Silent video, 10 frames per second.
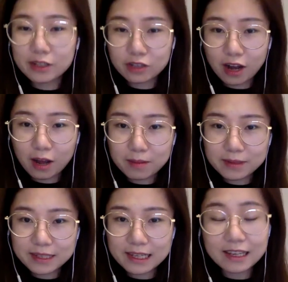job
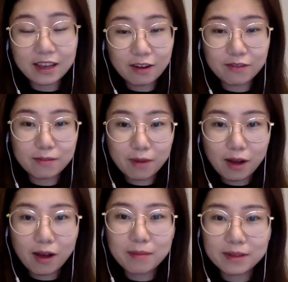taking care of your
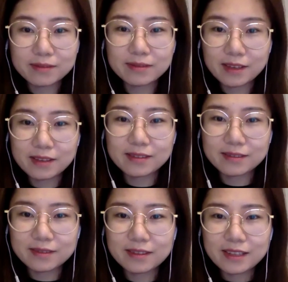mom,
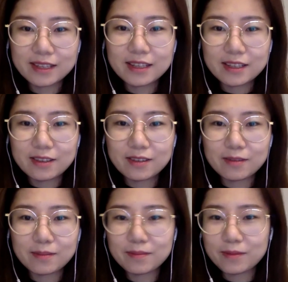and
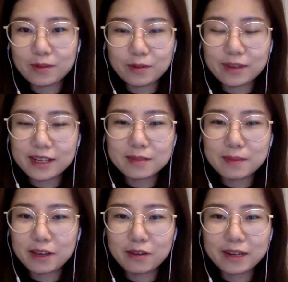you guys
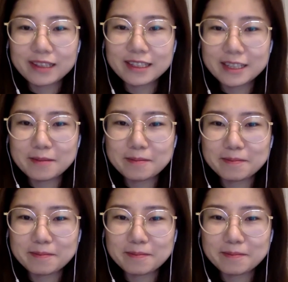make a great team.